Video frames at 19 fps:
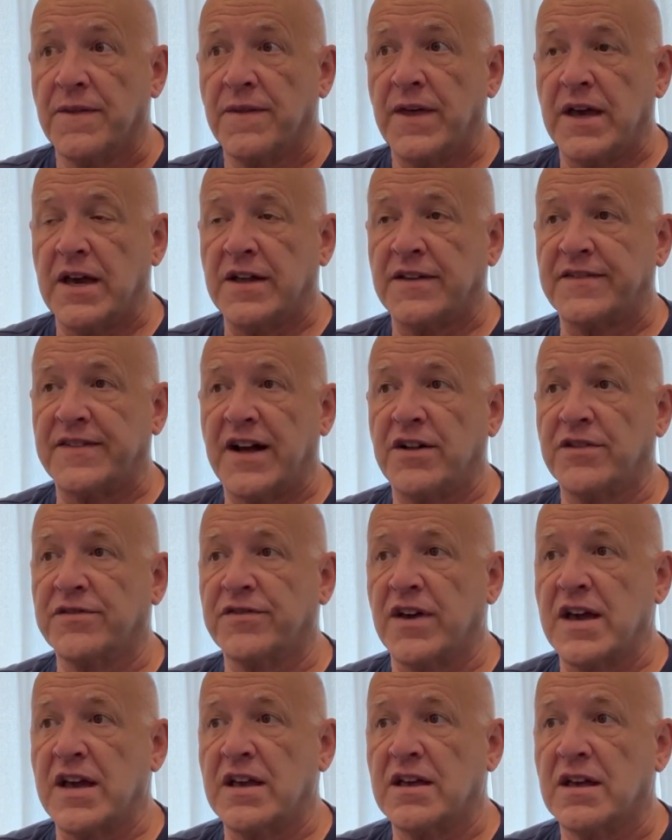It sounds
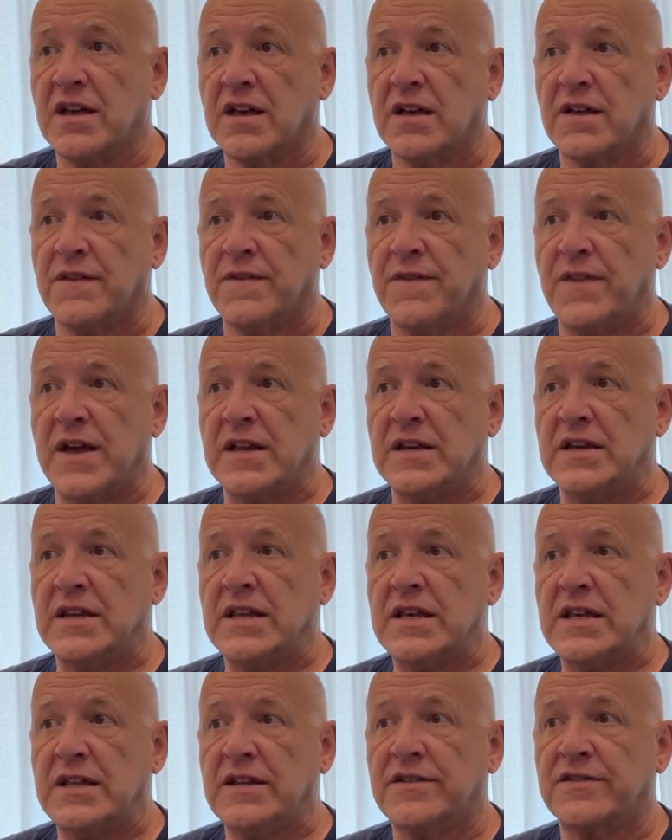like they
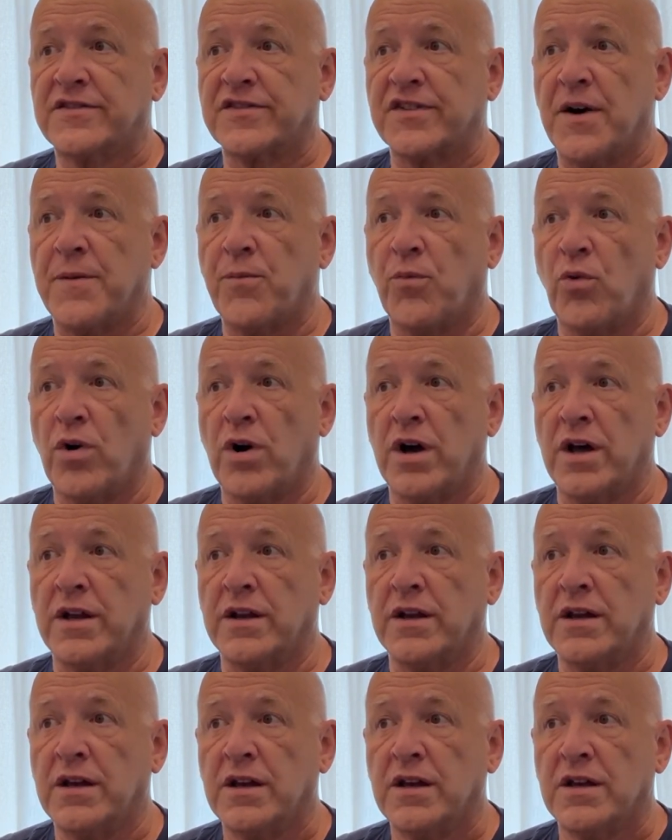need
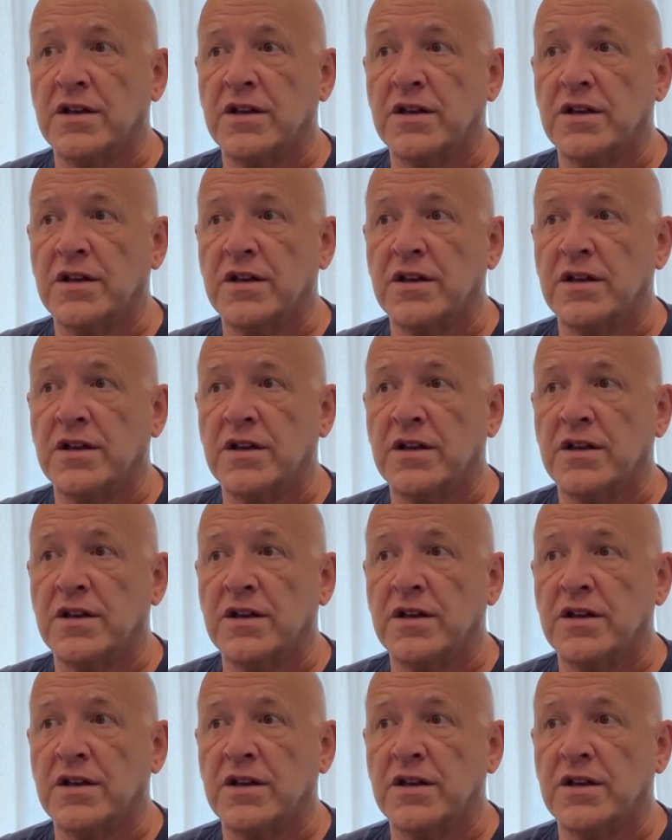someone.